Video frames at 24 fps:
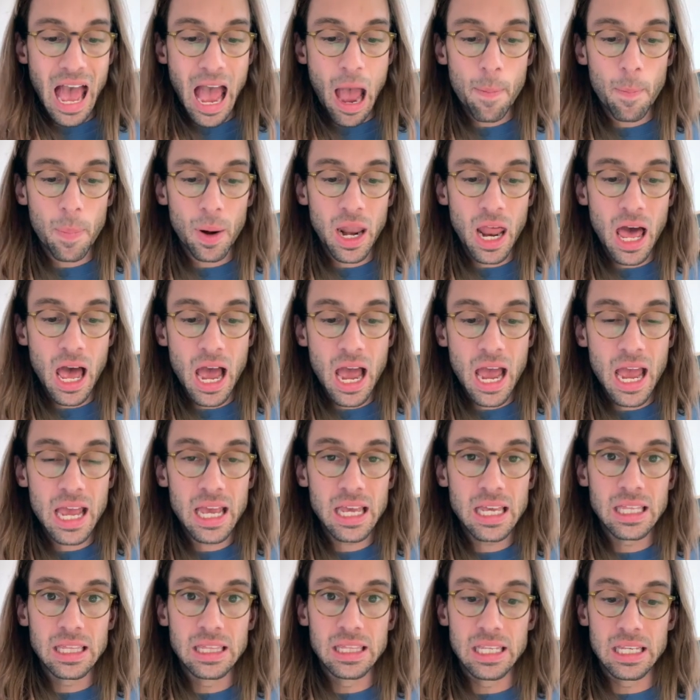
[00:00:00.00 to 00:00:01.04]

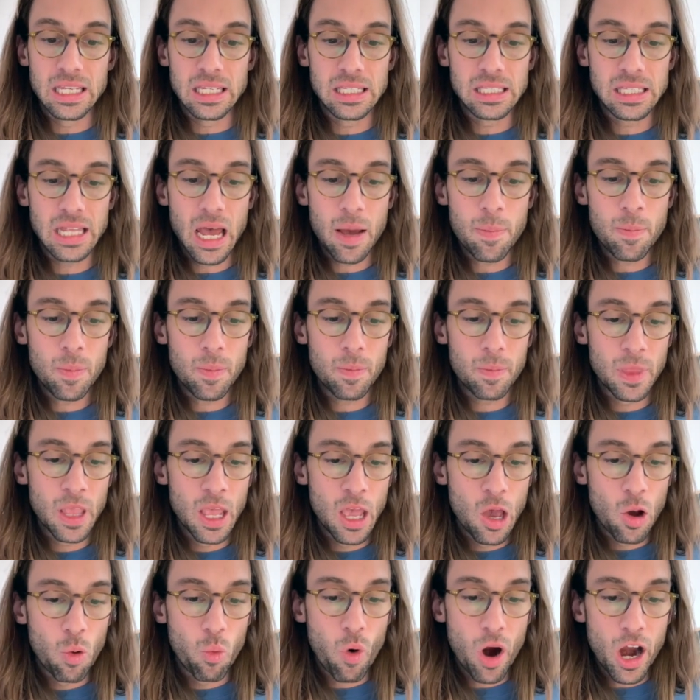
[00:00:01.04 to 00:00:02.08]
applying this step
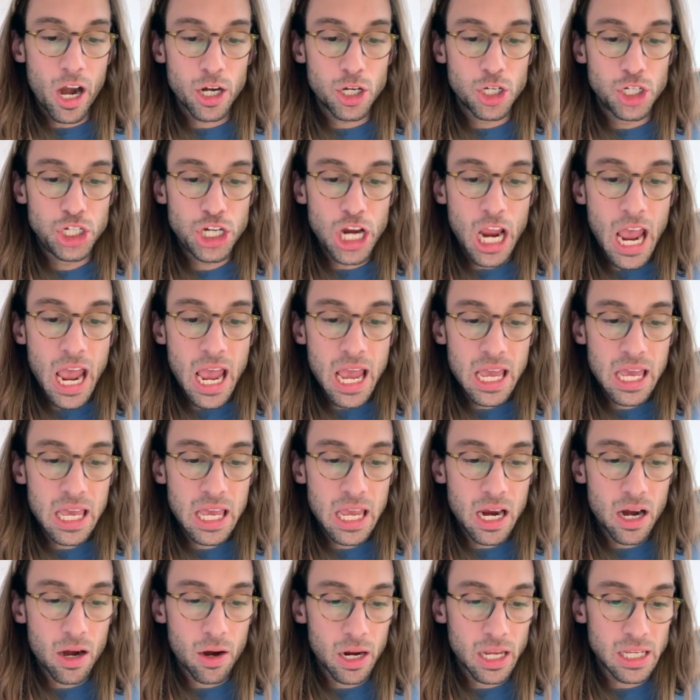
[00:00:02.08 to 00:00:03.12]
where J
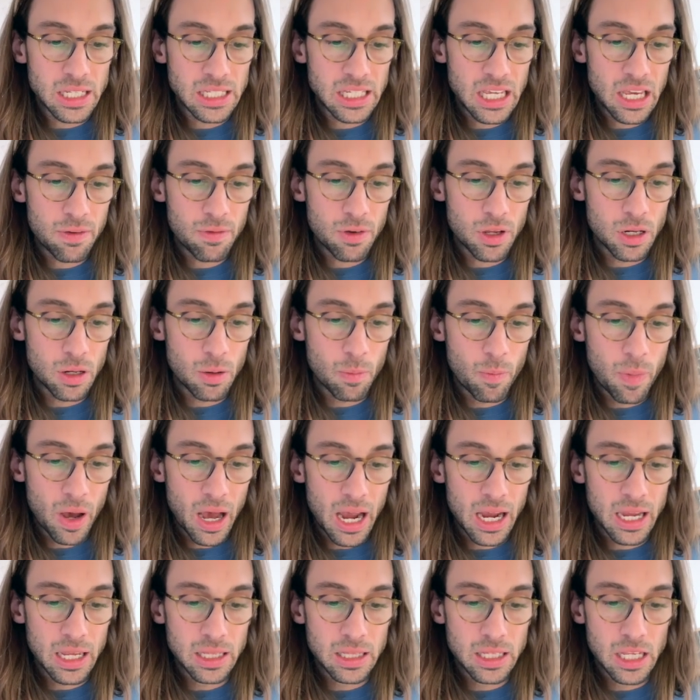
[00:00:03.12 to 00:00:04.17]
here is given
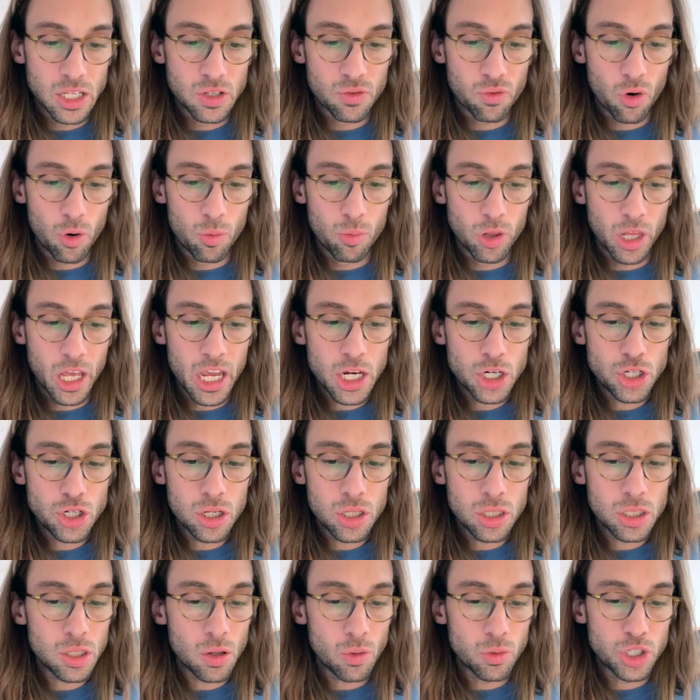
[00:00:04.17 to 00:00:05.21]
by this
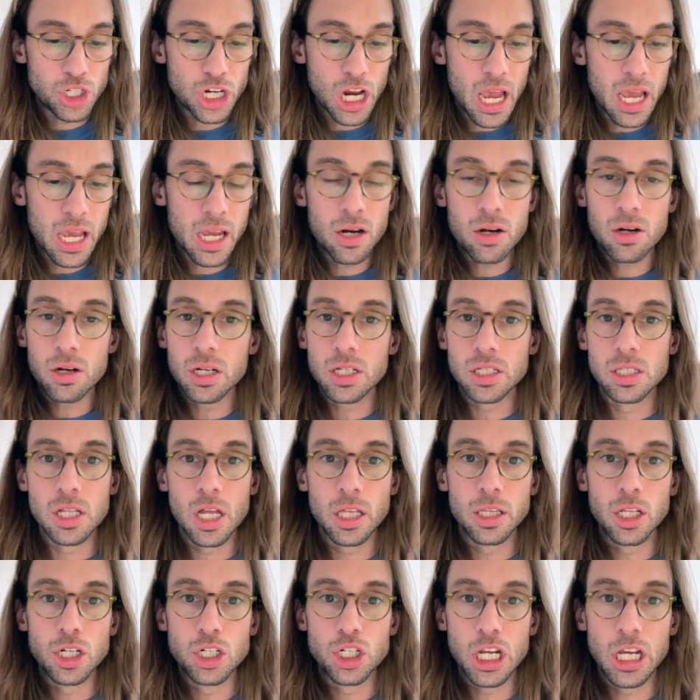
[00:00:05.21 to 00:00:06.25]
formulation. So J here is
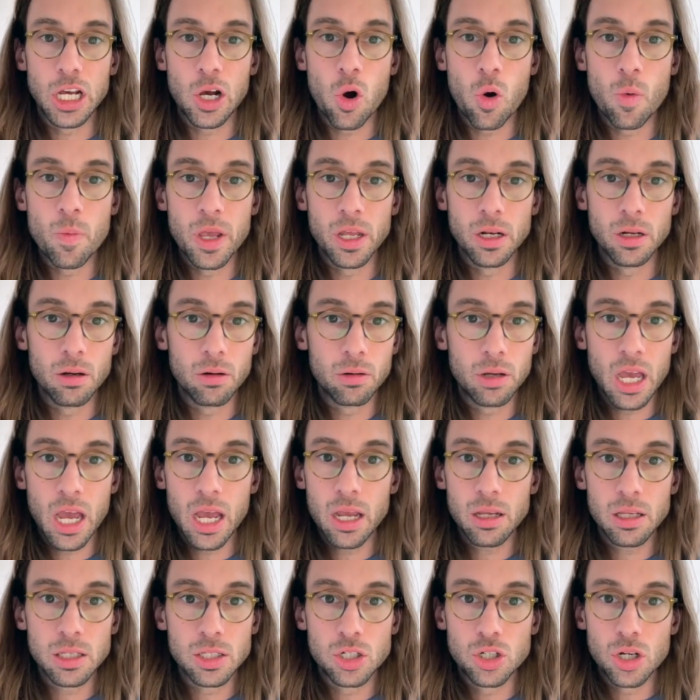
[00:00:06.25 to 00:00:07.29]
not the Jacobian,
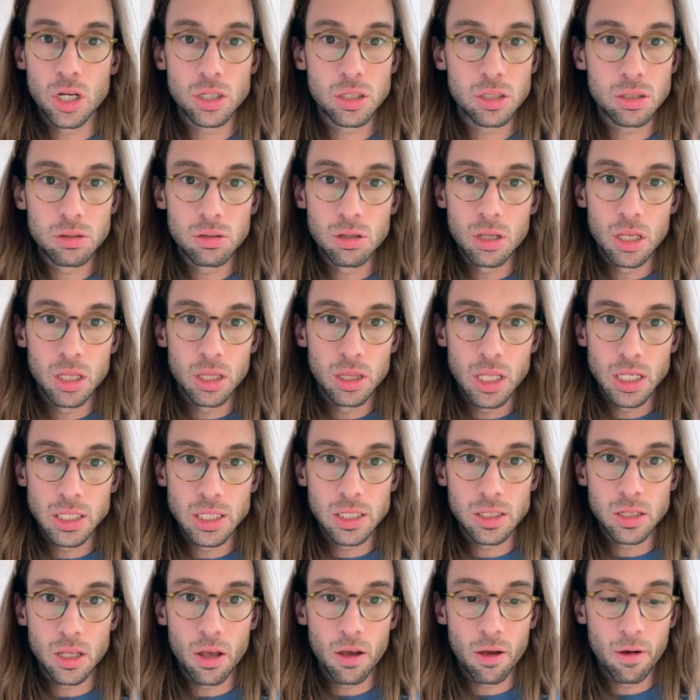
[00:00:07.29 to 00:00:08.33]
okay? It's just, this
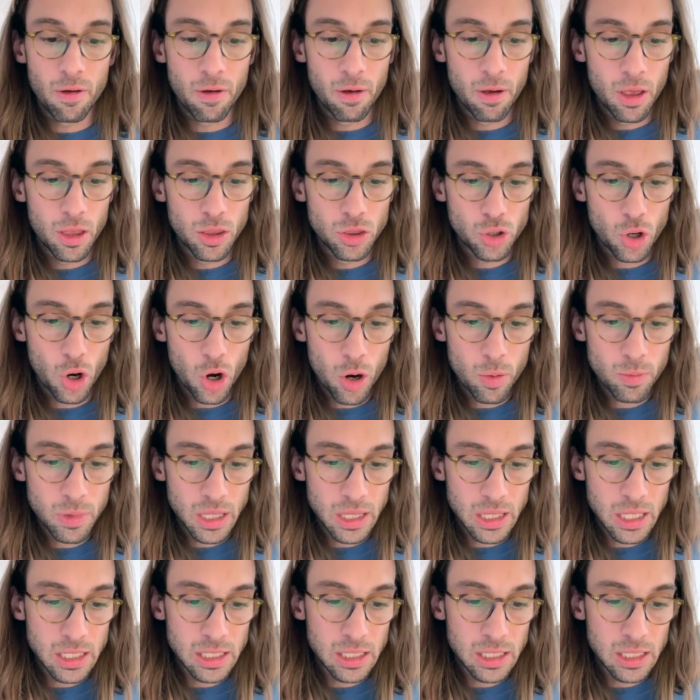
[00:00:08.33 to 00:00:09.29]
is a term that